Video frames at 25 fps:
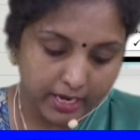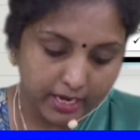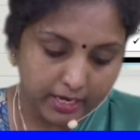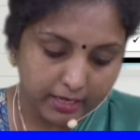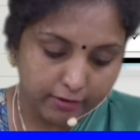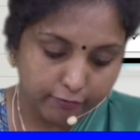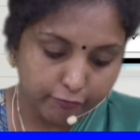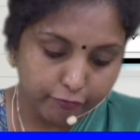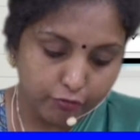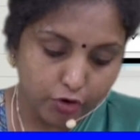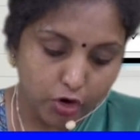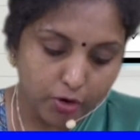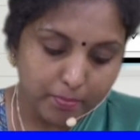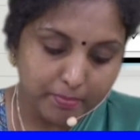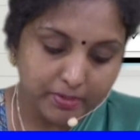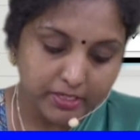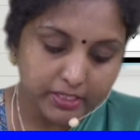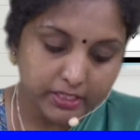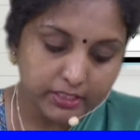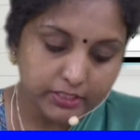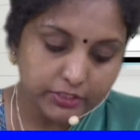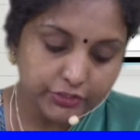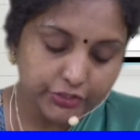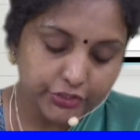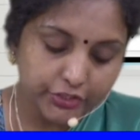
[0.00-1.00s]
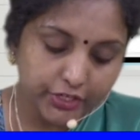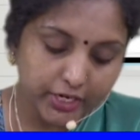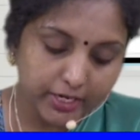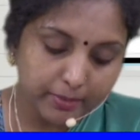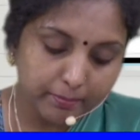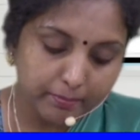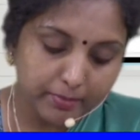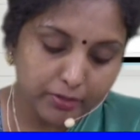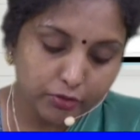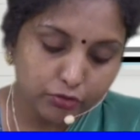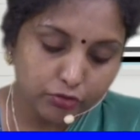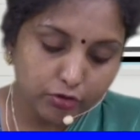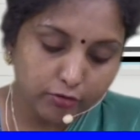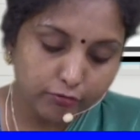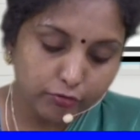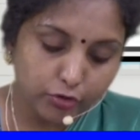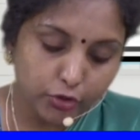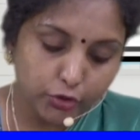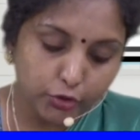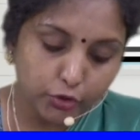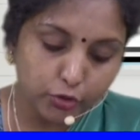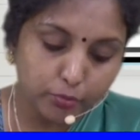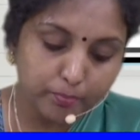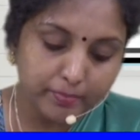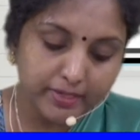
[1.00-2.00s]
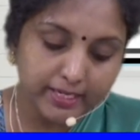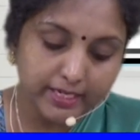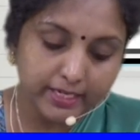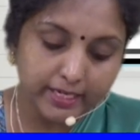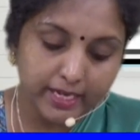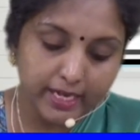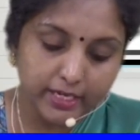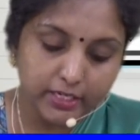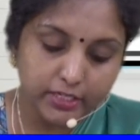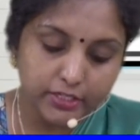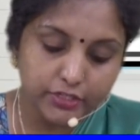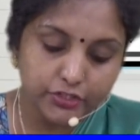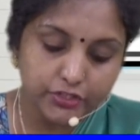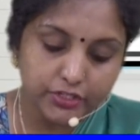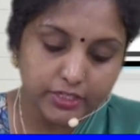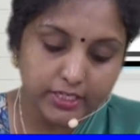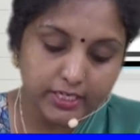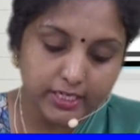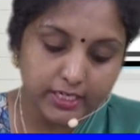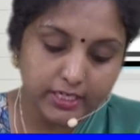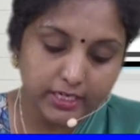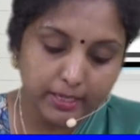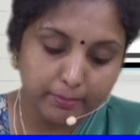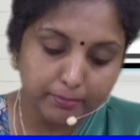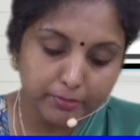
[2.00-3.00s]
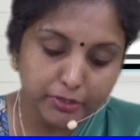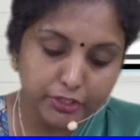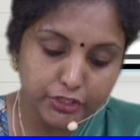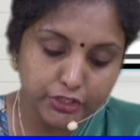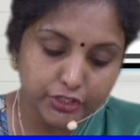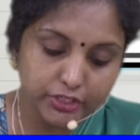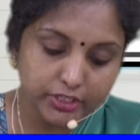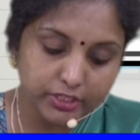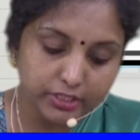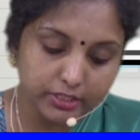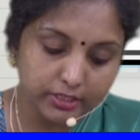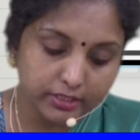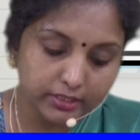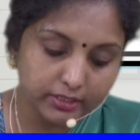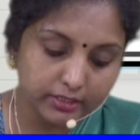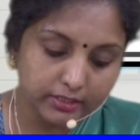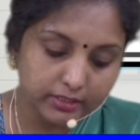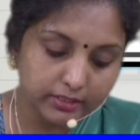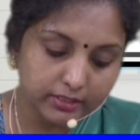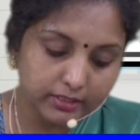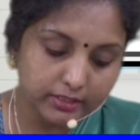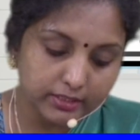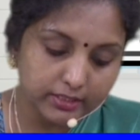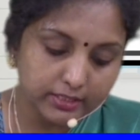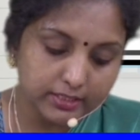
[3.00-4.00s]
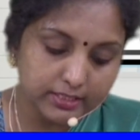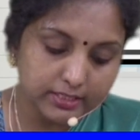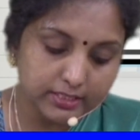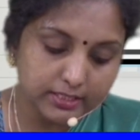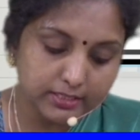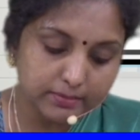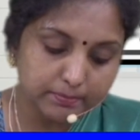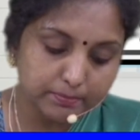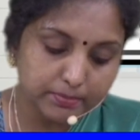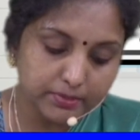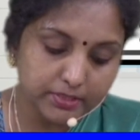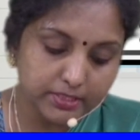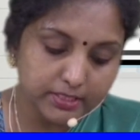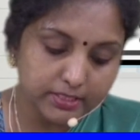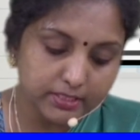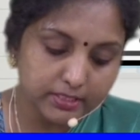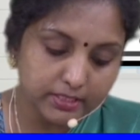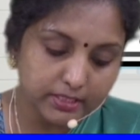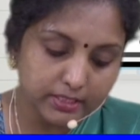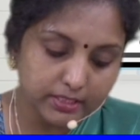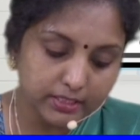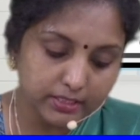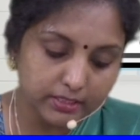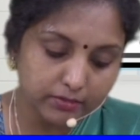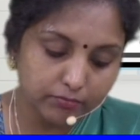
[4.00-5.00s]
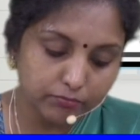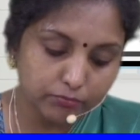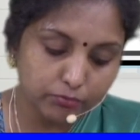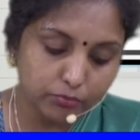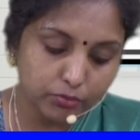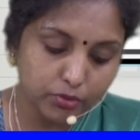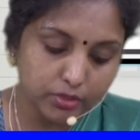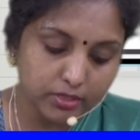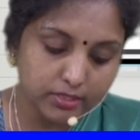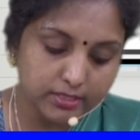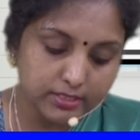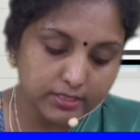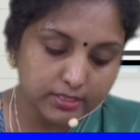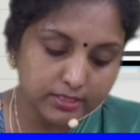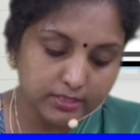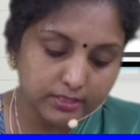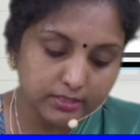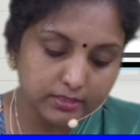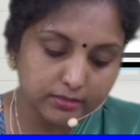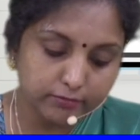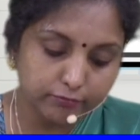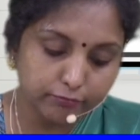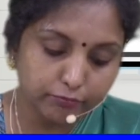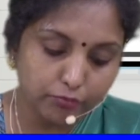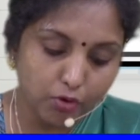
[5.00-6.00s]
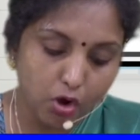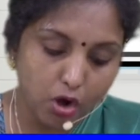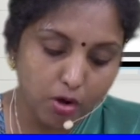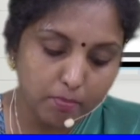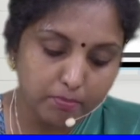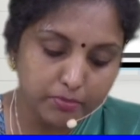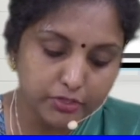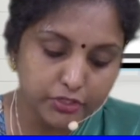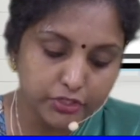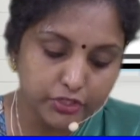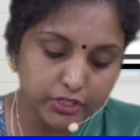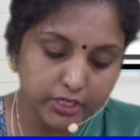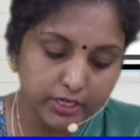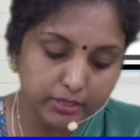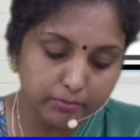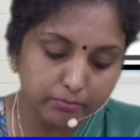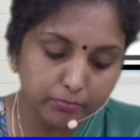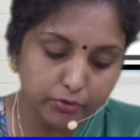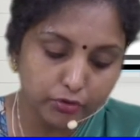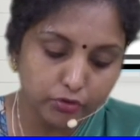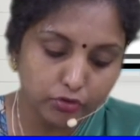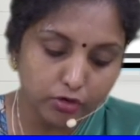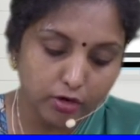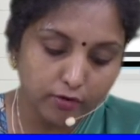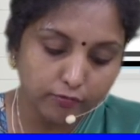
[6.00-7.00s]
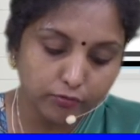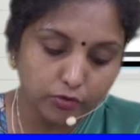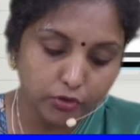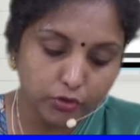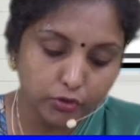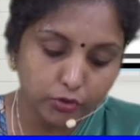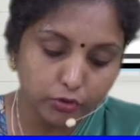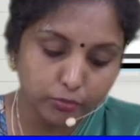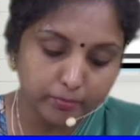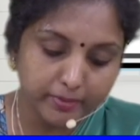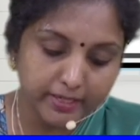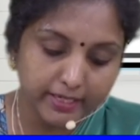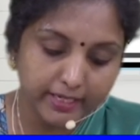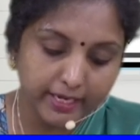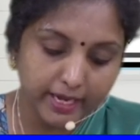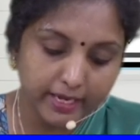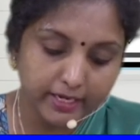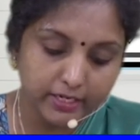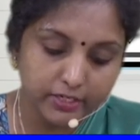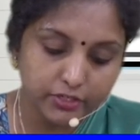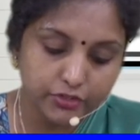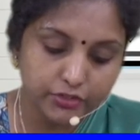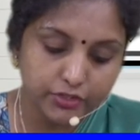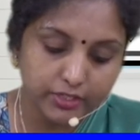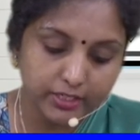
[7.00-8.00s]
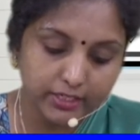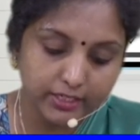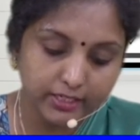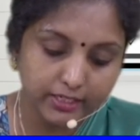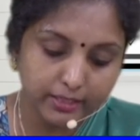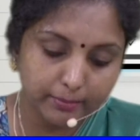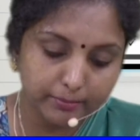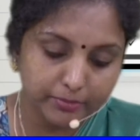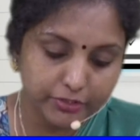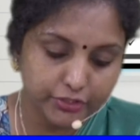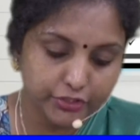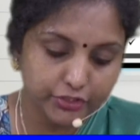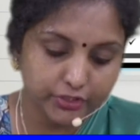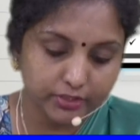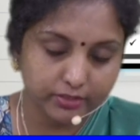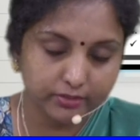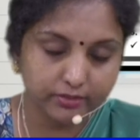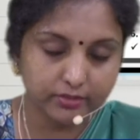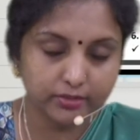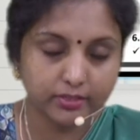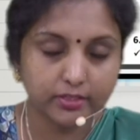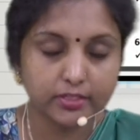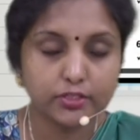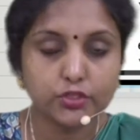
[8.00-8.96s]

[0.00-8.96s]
Former chairman of Atomic Energy Commission. This person was the former chairman of Atomic Energy Commission.